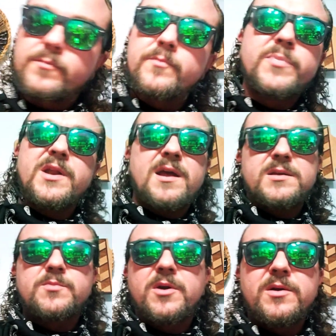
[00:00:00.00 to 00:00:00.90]
Bananas,
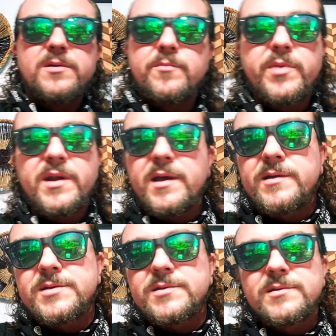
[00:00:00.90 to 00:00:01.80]
bro.
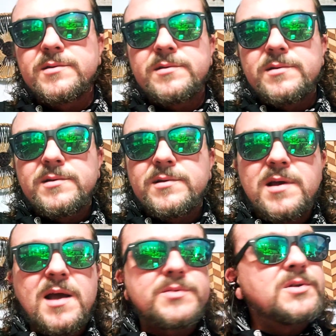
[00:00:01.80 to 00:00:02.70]
Bananas.
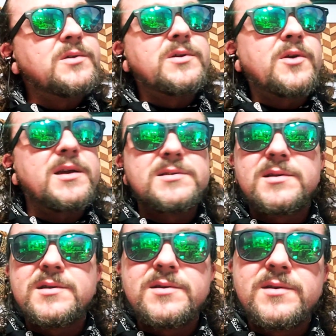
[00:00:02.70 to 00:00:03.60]
Absolutely
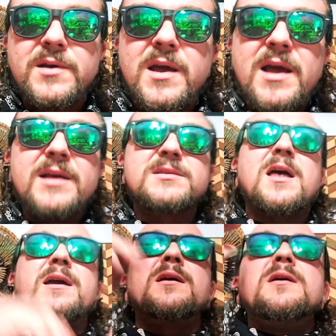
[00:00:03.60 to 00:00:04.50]
crazy, dude. It's
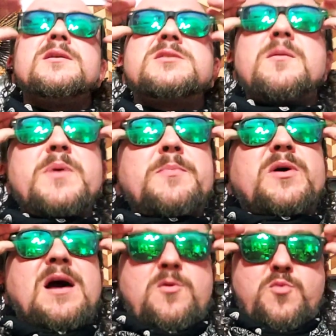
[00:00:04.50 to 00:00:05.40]
like some people
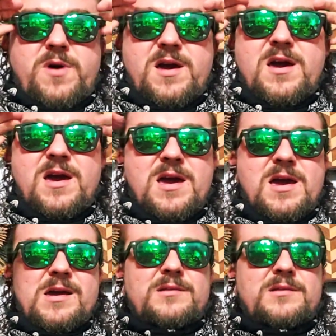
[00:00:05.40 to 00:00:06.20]
got way